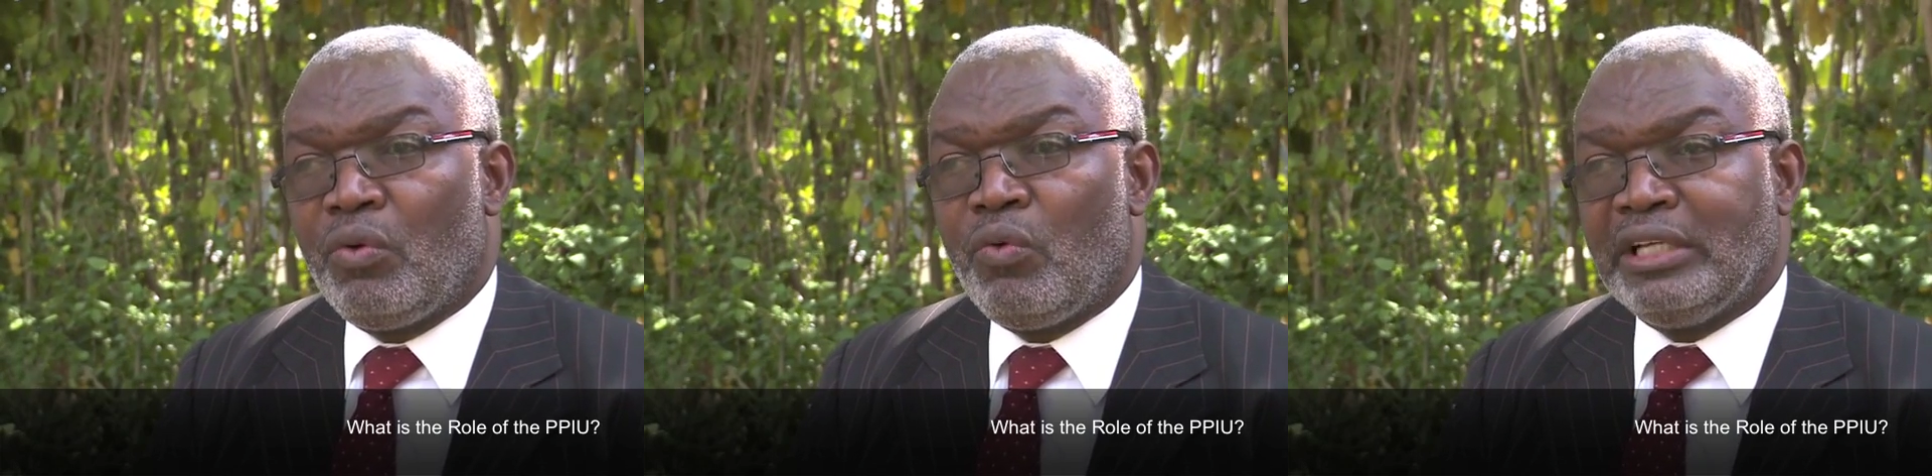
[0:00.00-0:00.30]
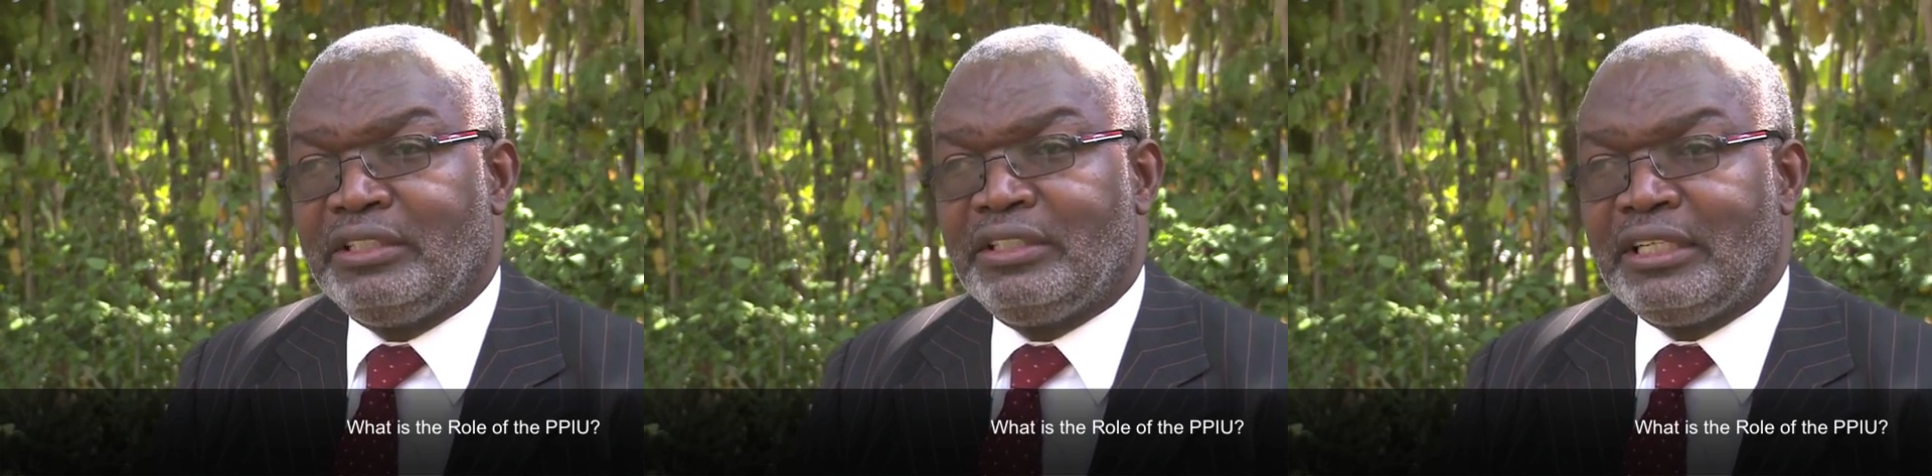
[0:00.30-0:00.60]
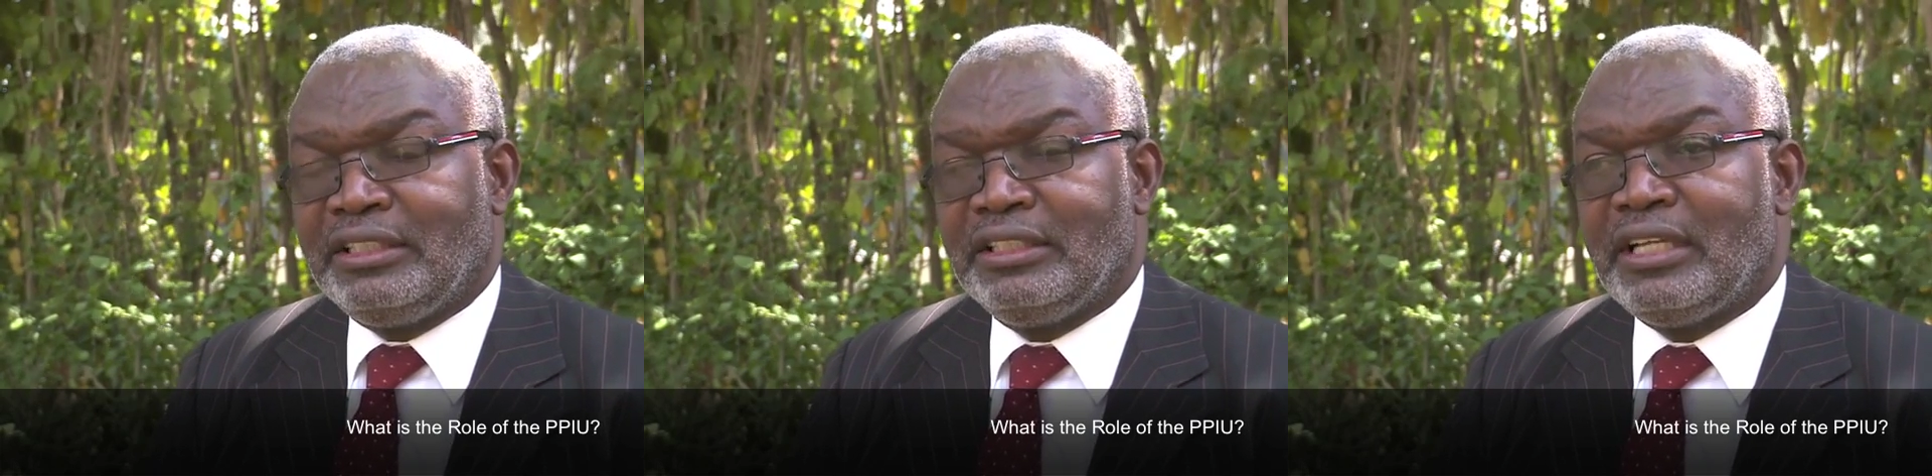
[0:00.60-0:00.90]
Once
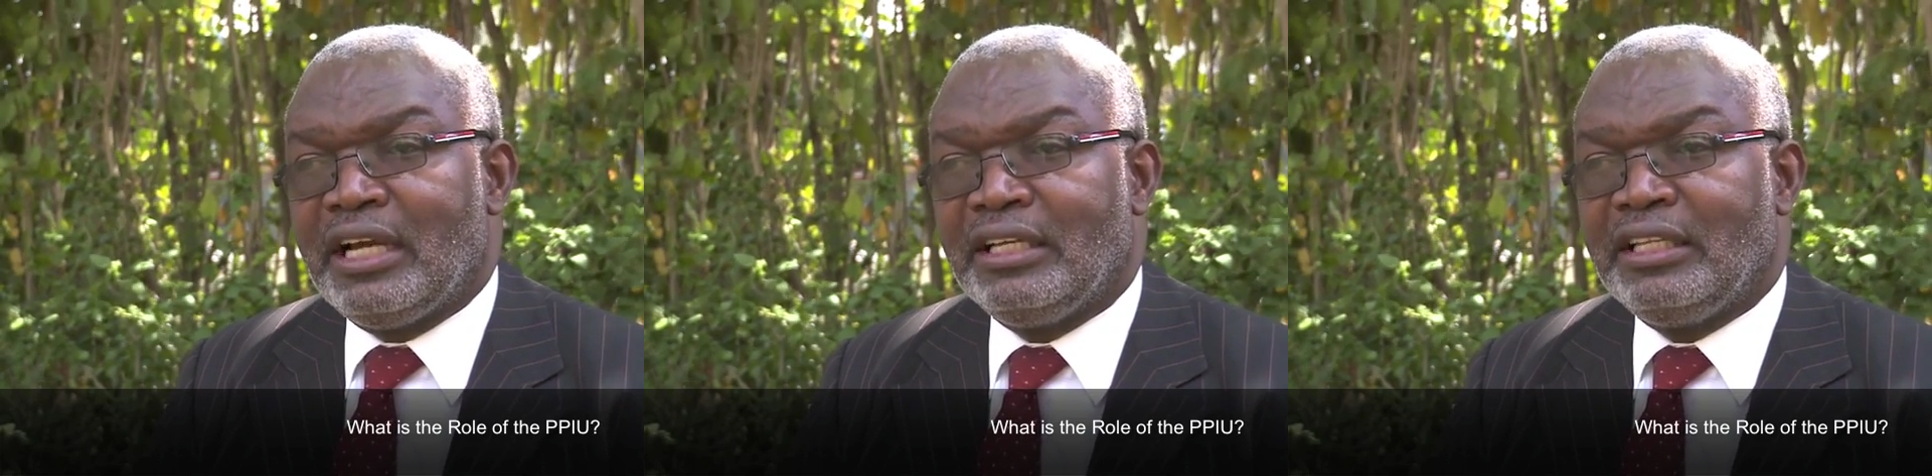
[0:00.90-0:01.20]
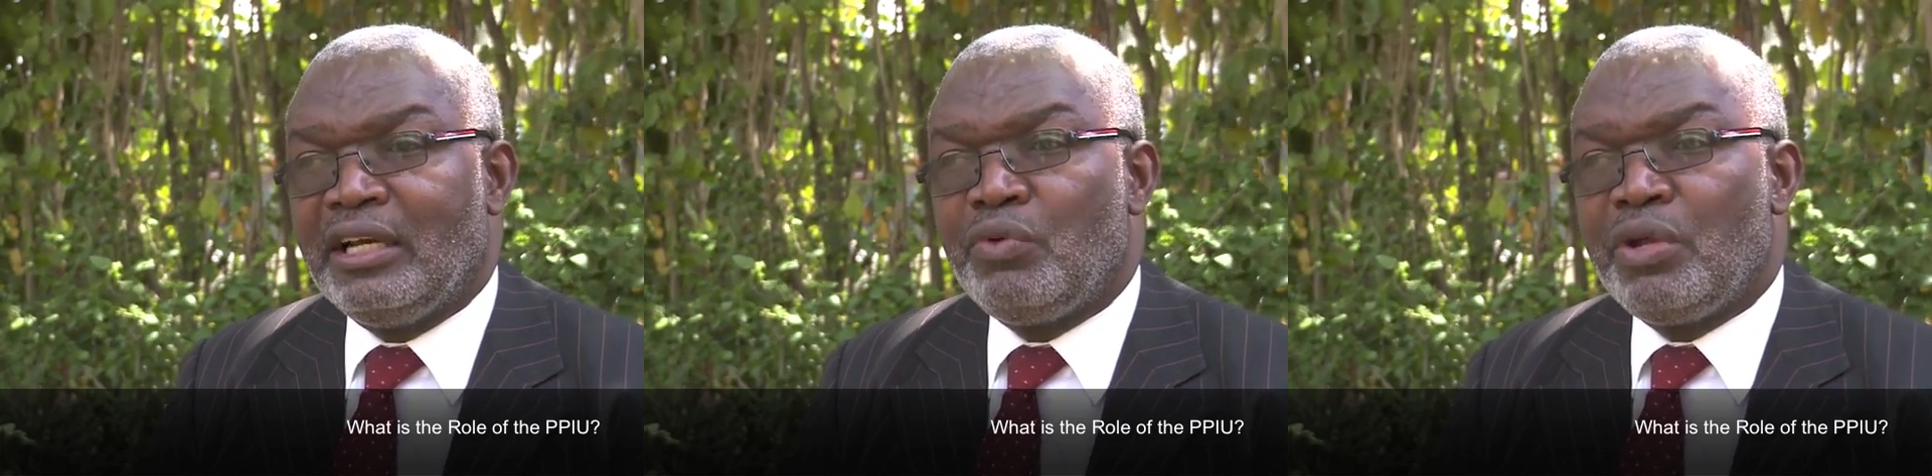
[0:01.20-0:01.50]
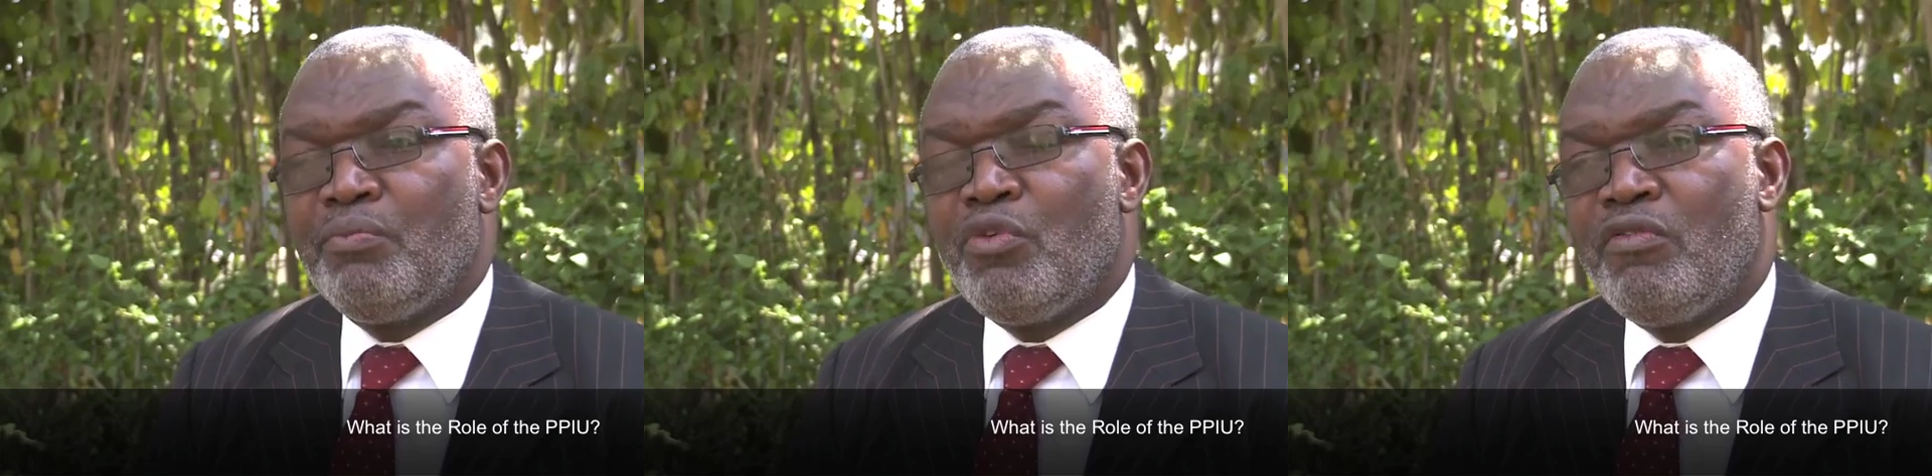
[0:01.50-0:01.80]
that is done, then
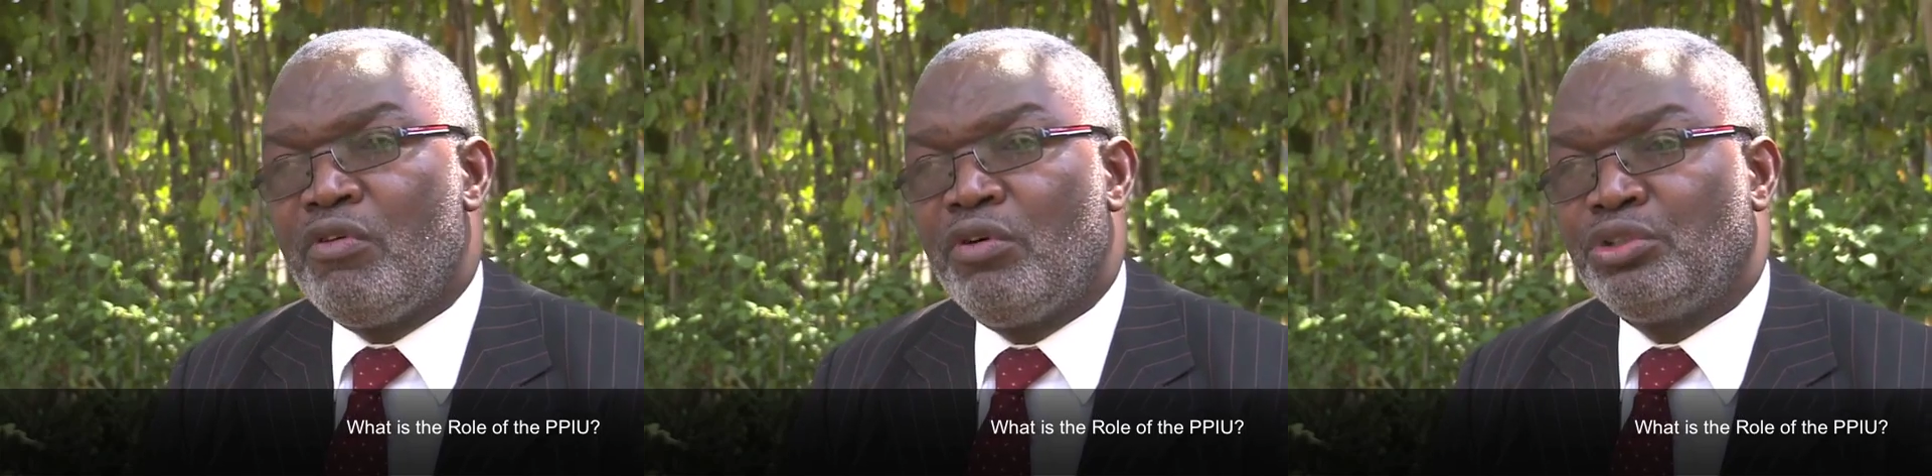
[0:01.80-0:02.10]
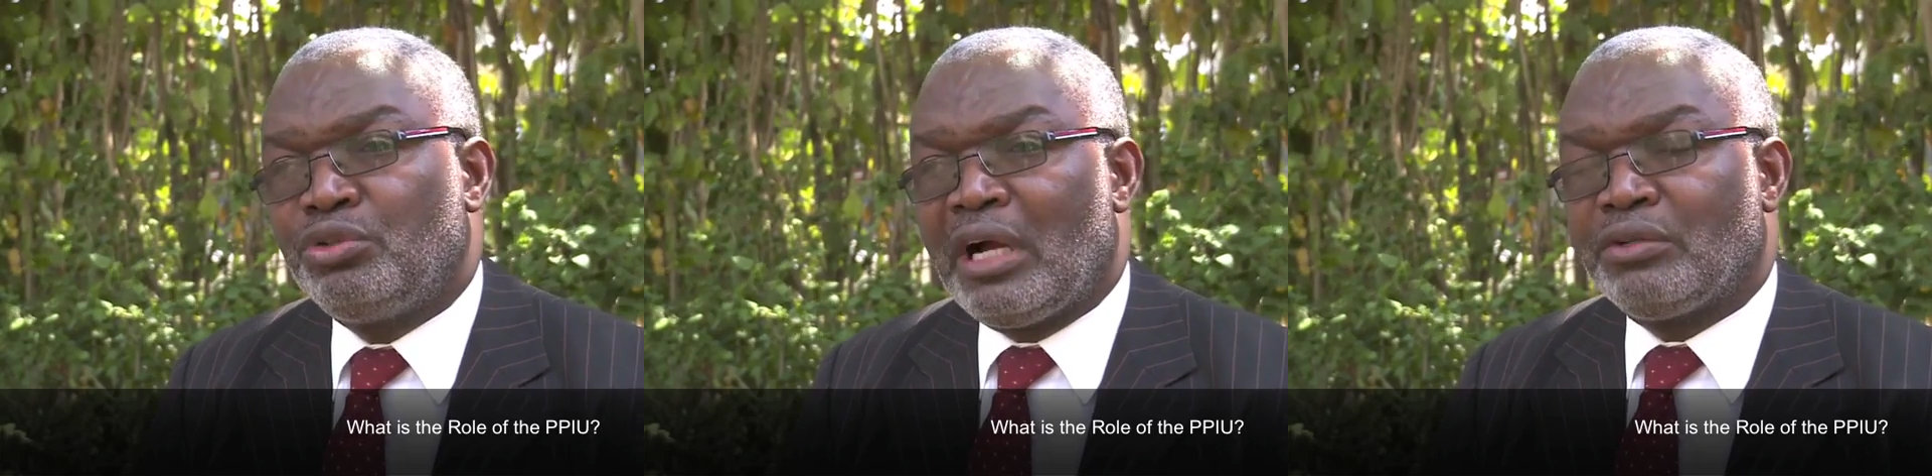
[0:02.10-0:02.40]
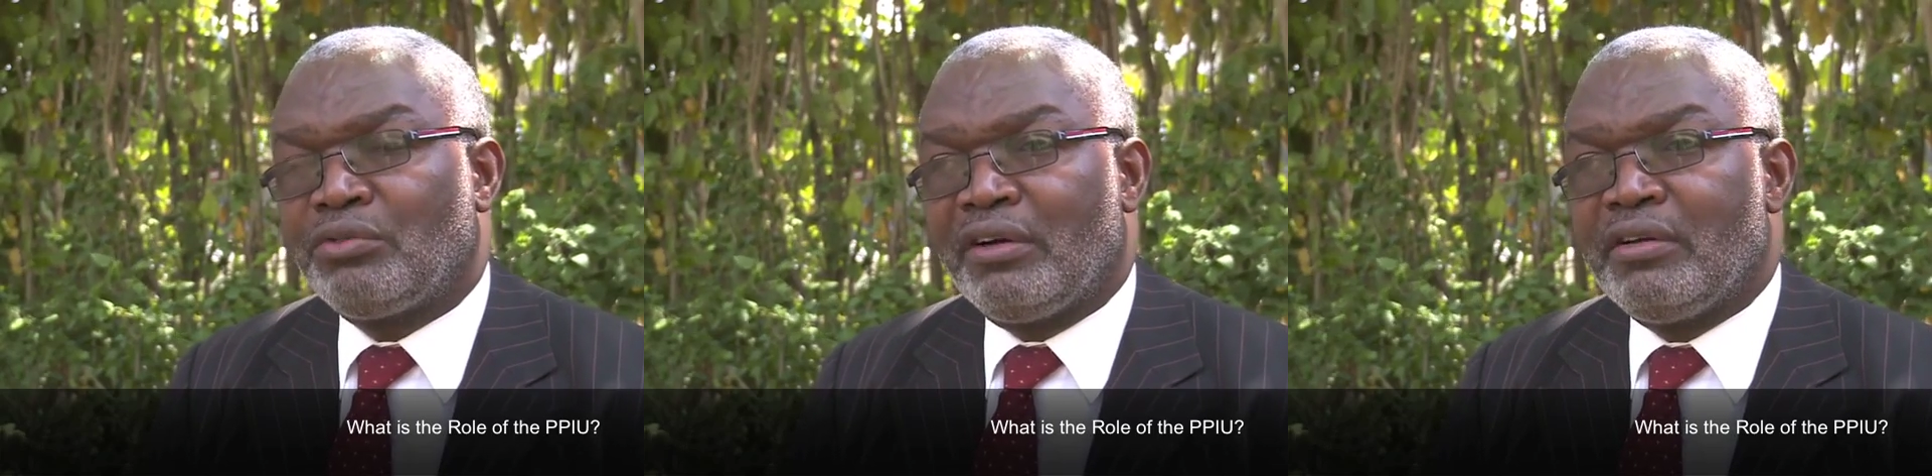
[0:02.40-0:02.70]
we move on to
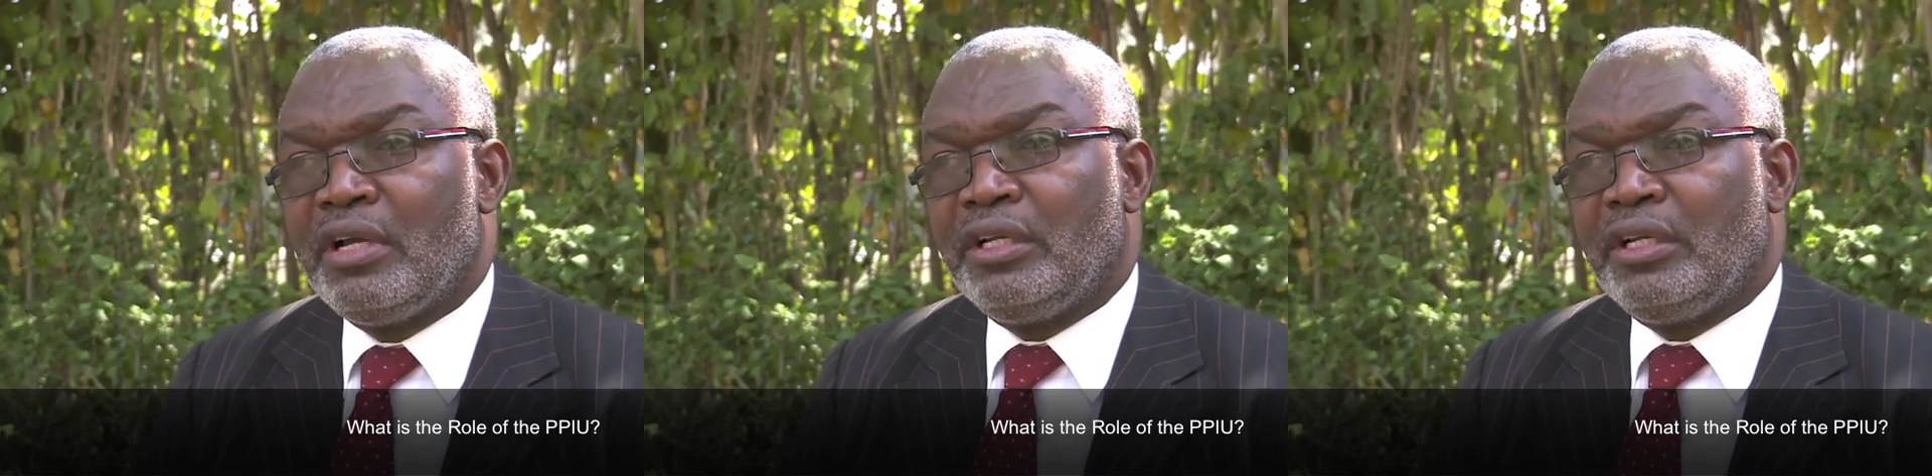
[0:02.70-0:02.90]
actual